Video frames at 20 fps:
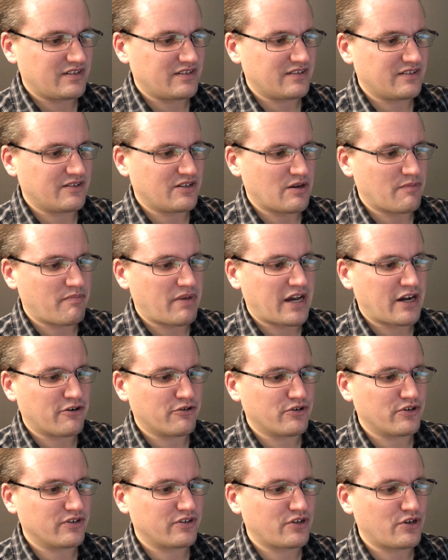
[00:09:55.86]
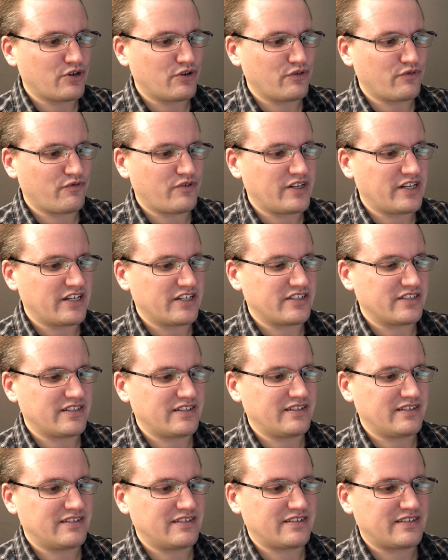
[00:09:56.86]
a powder coat finish.
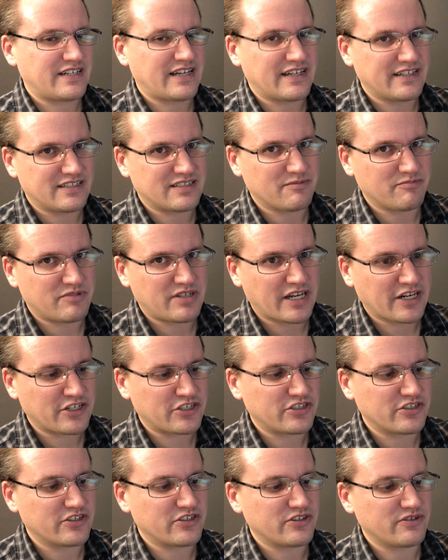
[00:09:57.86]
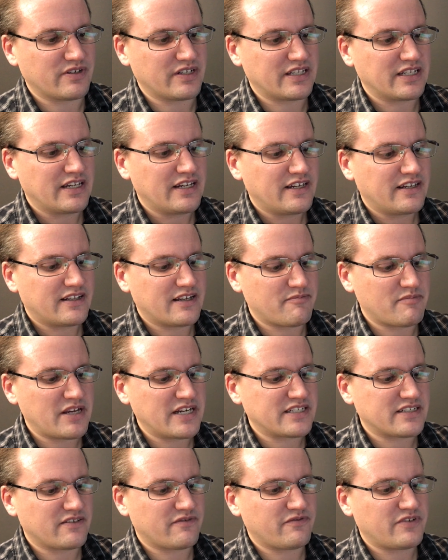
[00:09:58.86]
It just has some texture to it that
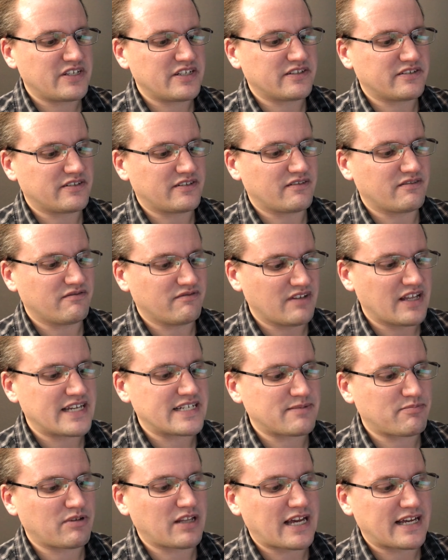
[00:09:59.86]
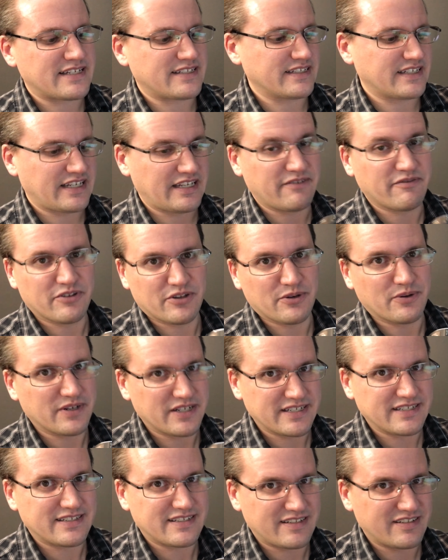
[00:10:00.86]
makes it feel less plastic, even though
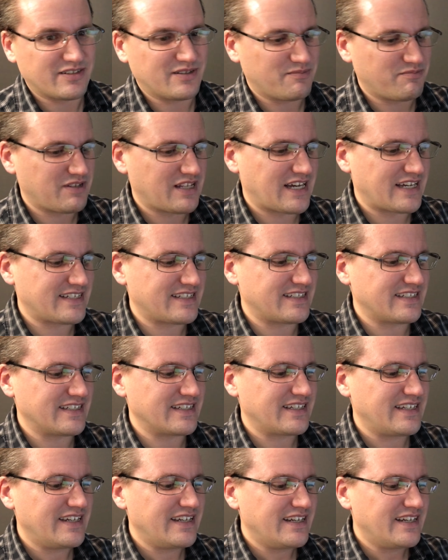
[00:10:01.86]
it is still plastic.